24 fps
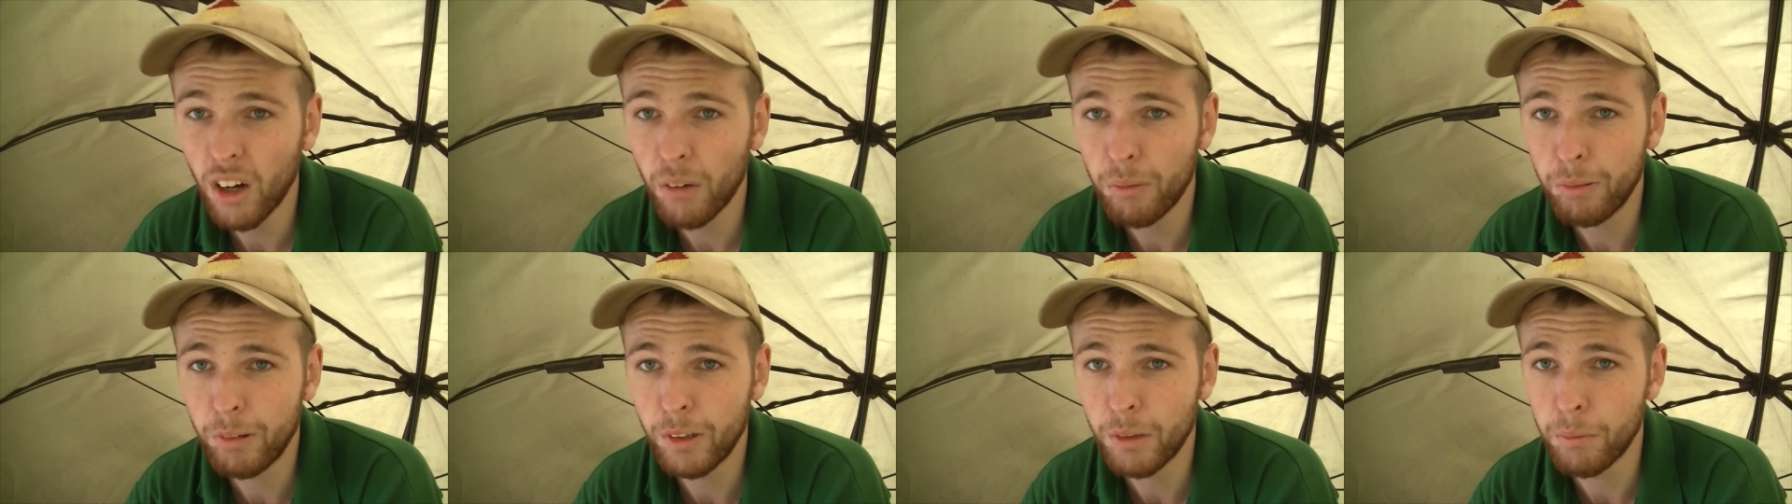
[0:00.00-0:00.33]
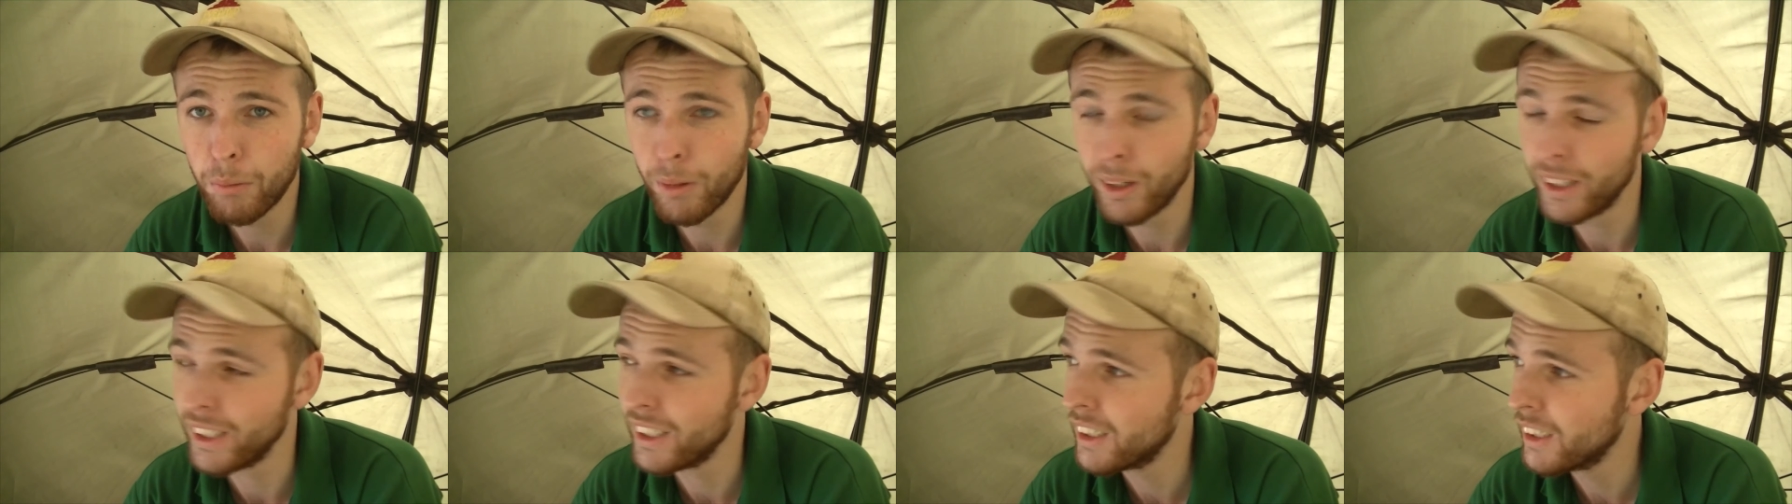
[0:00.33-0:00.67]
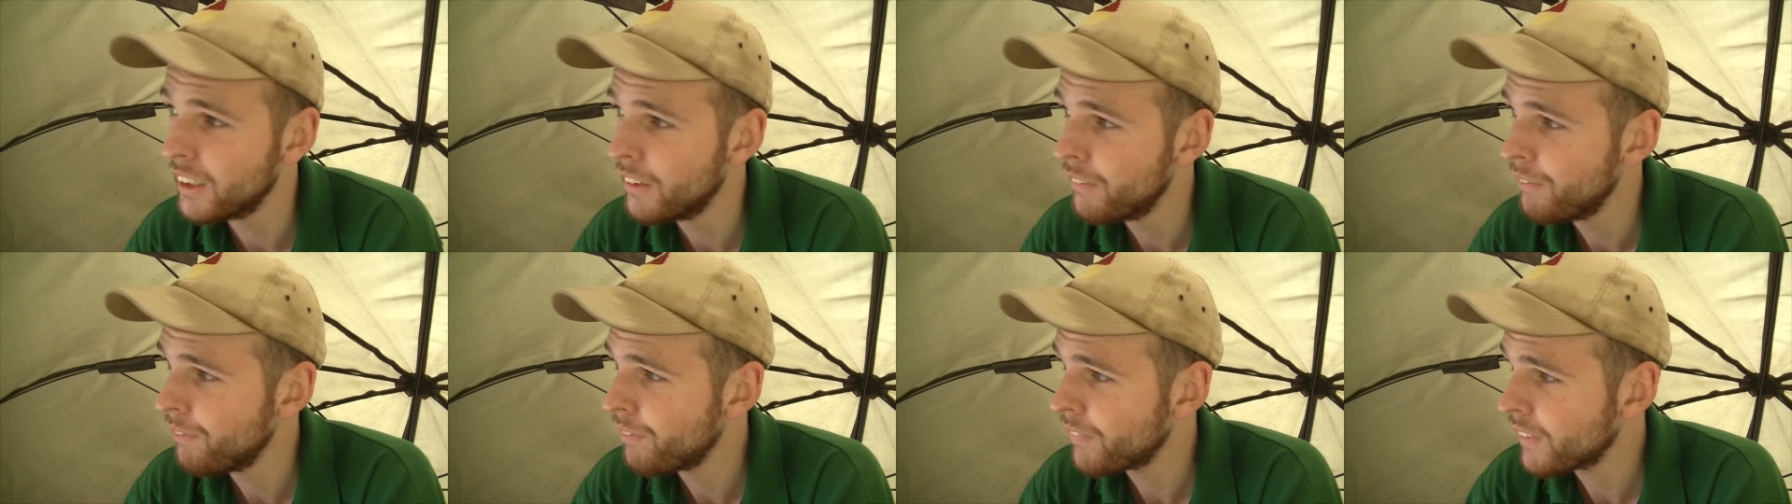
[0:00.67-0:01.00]
pretty bleak.
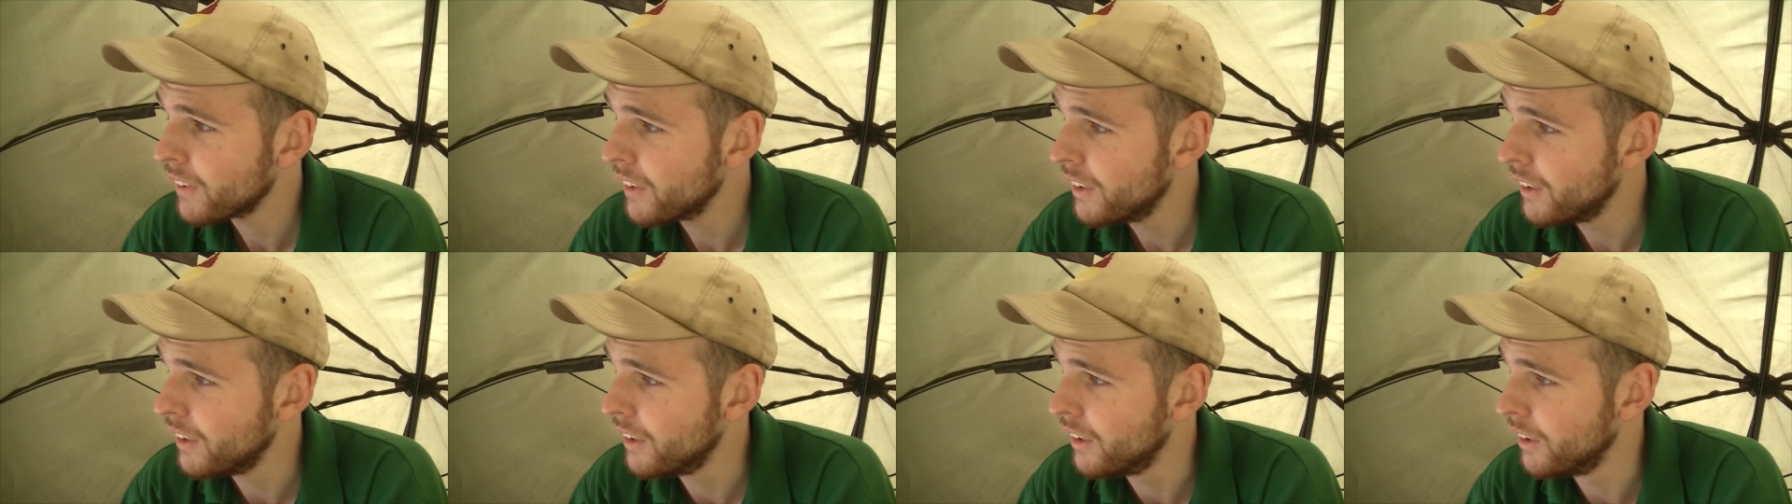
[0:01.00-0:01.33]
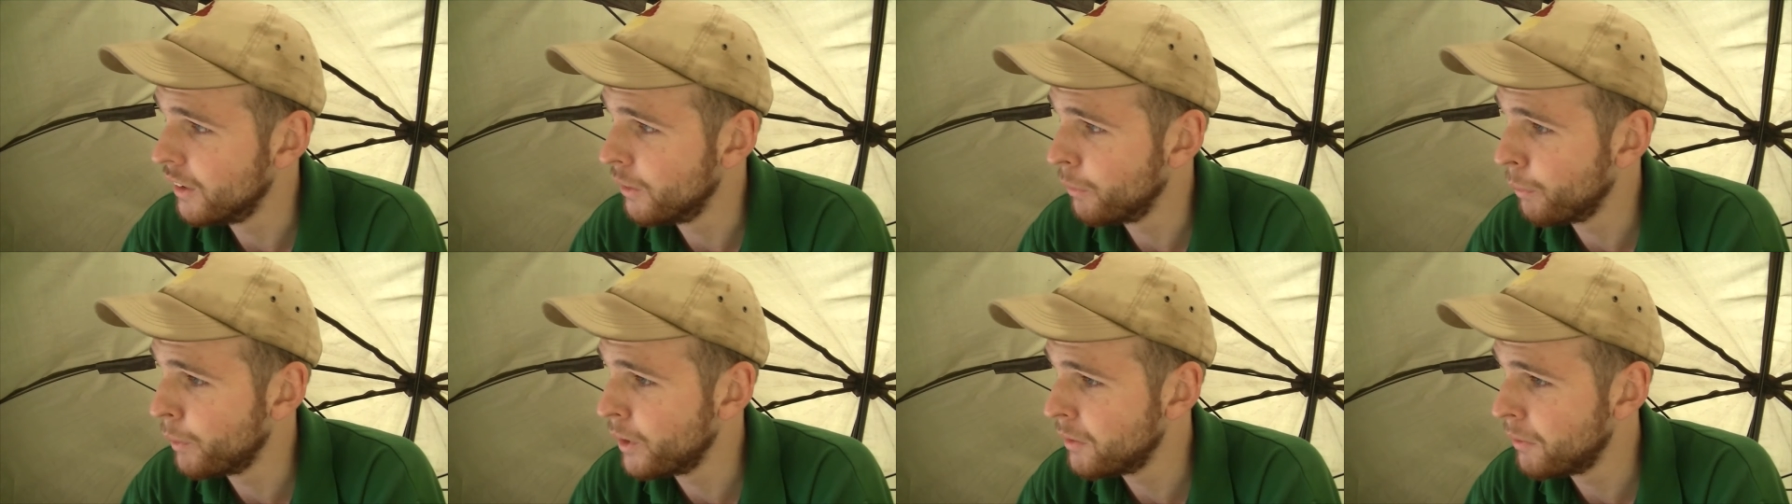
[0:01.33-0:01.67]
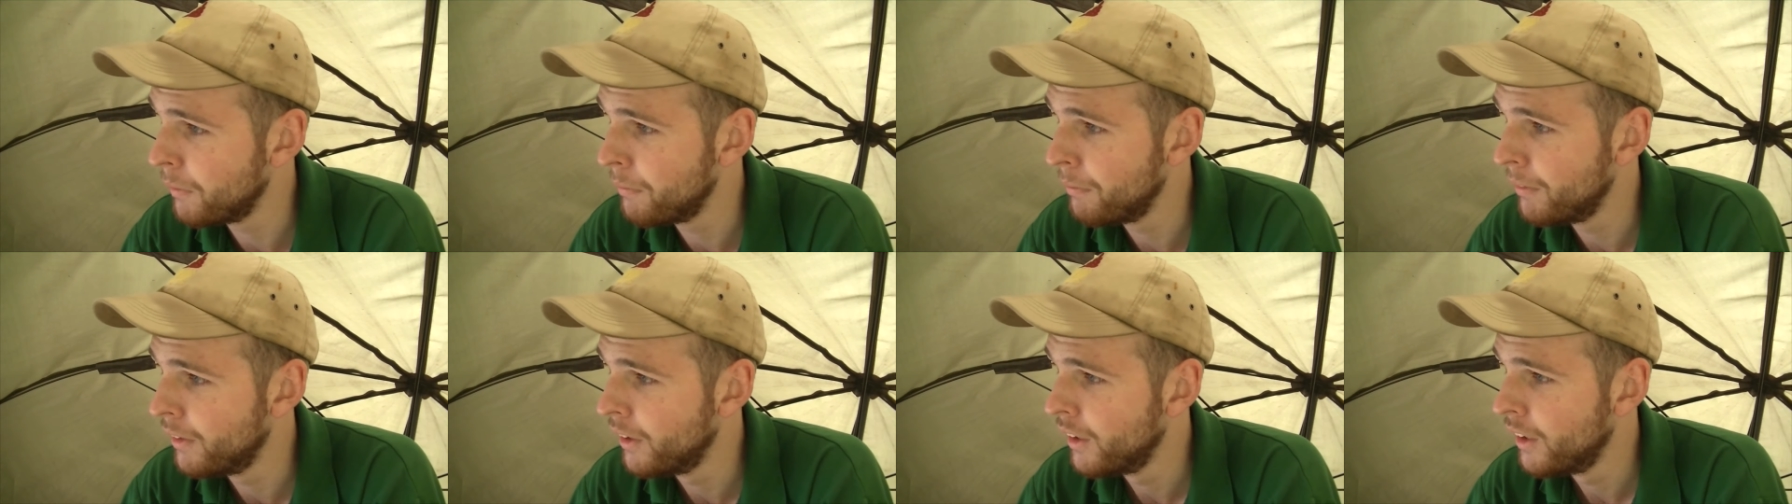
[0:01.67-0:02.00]
The wind's
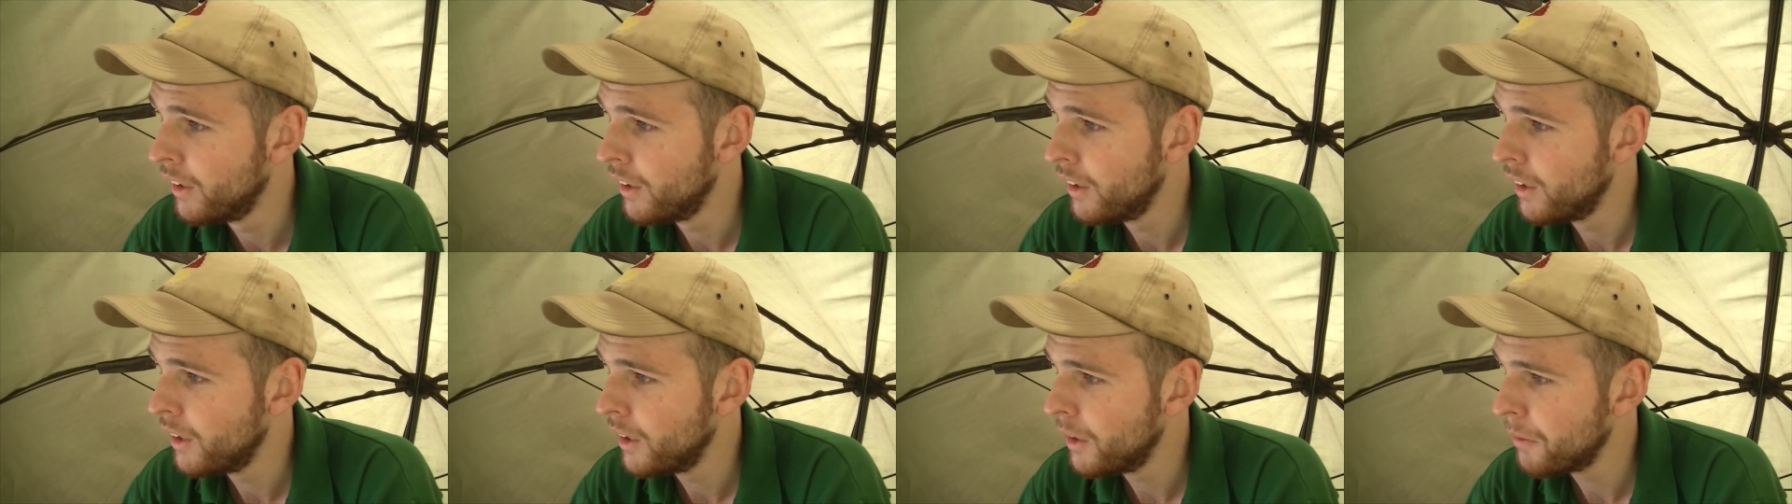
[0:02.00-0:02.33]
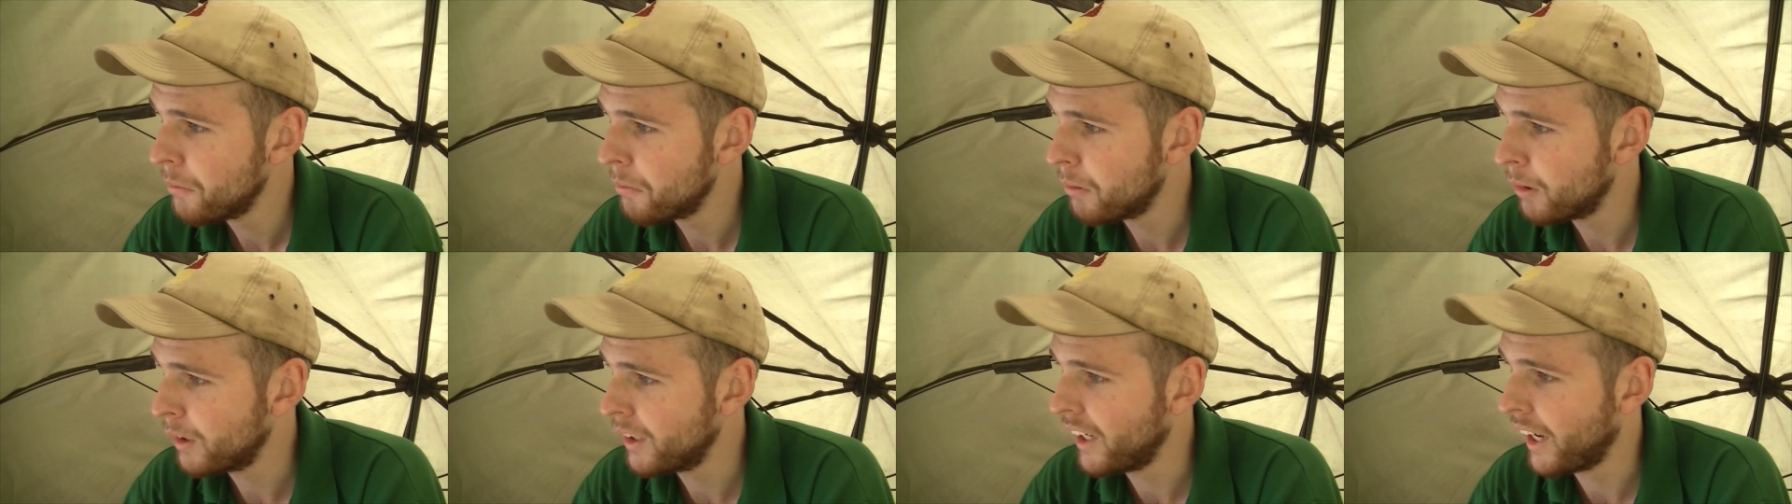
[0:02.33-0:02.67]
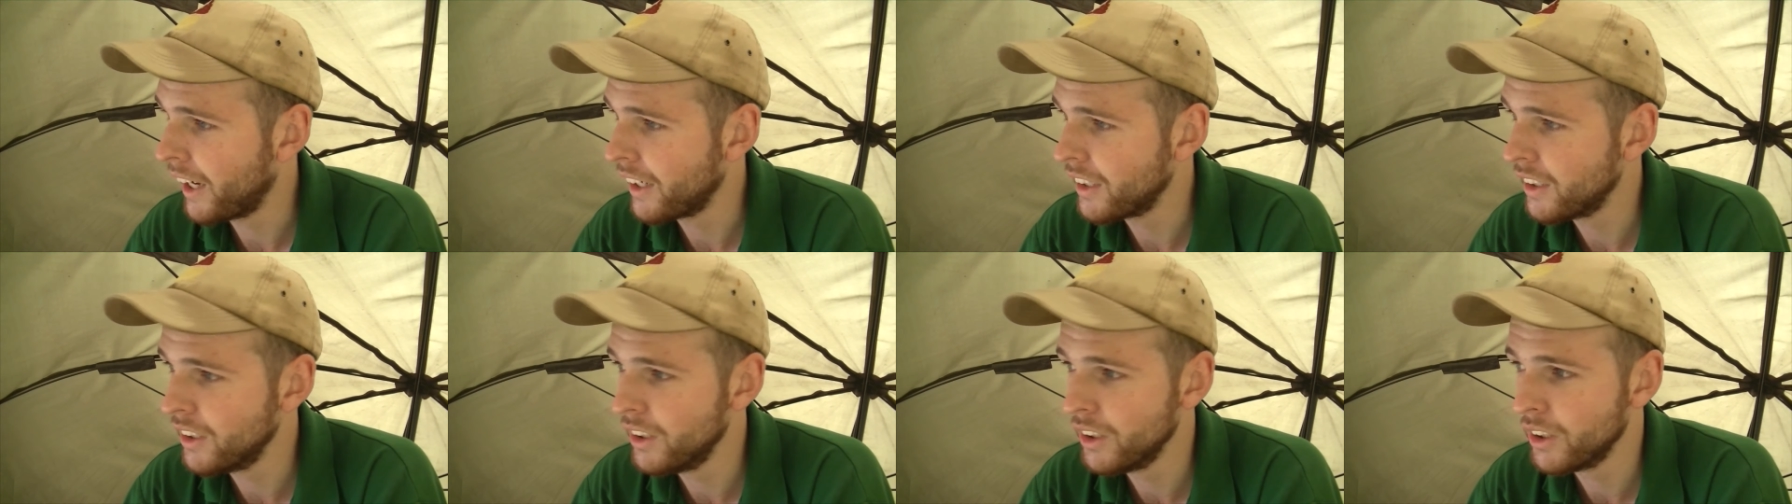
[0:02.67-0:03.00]
been pretty
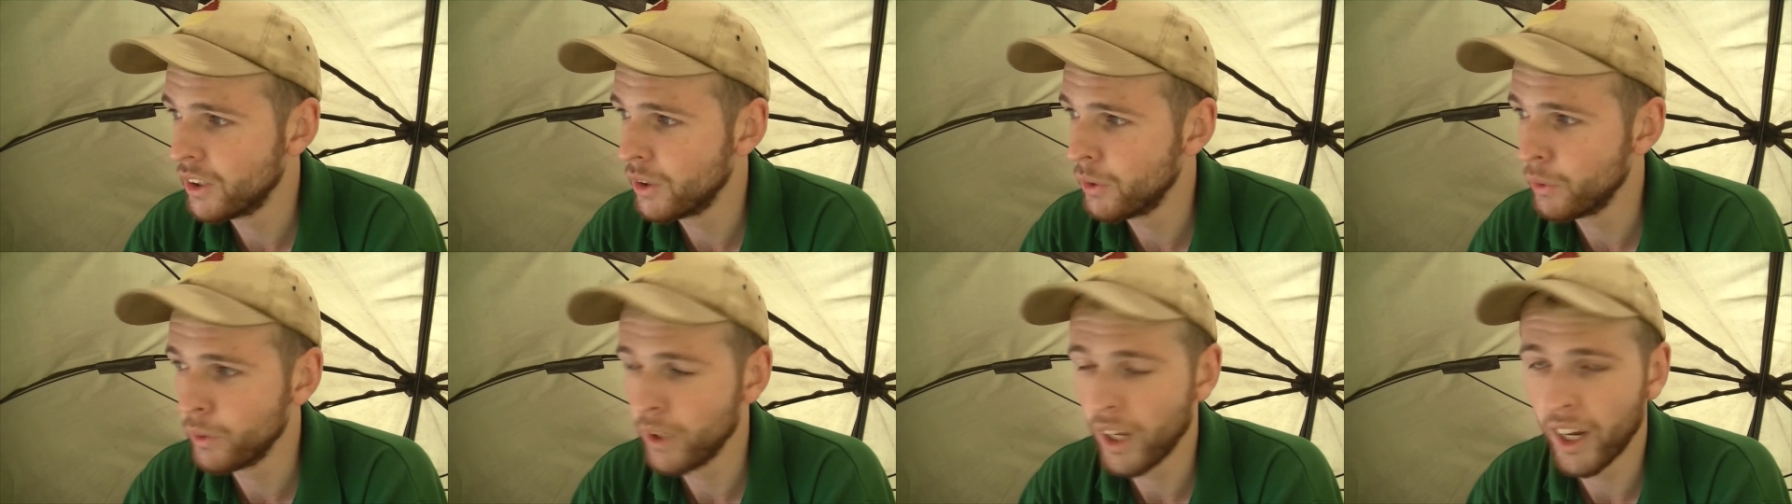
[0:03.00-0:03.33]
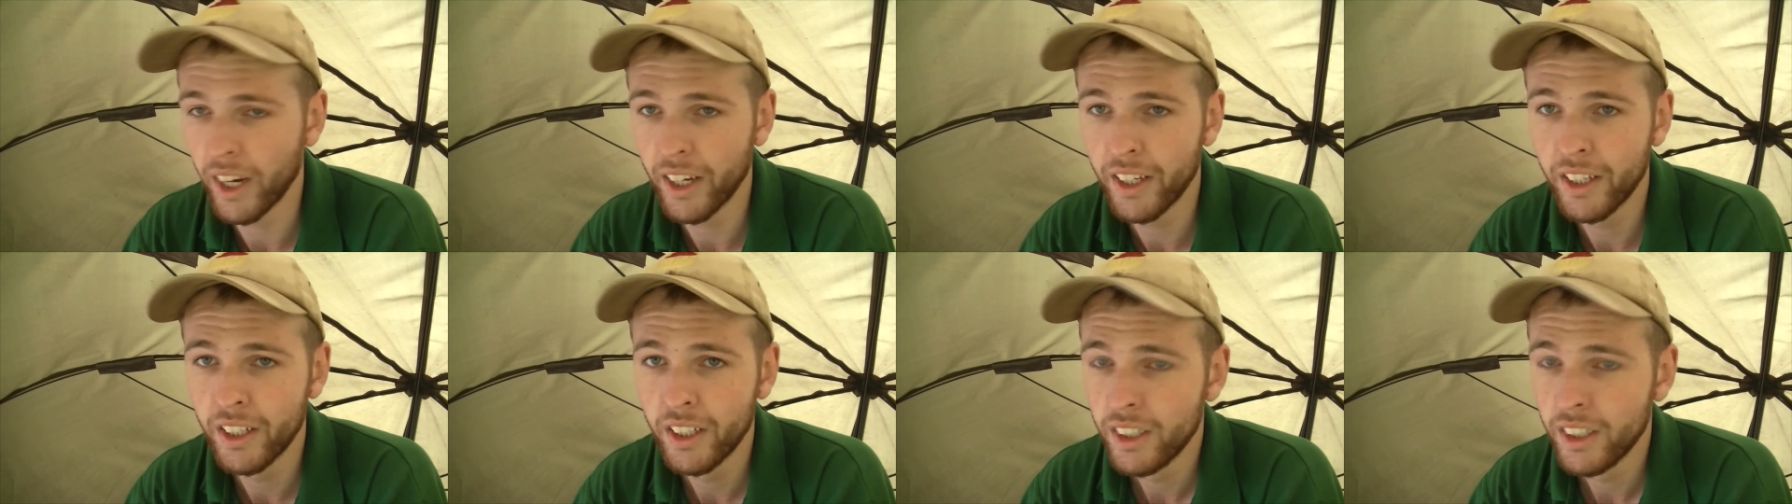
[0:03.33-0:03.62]
hazardous all day,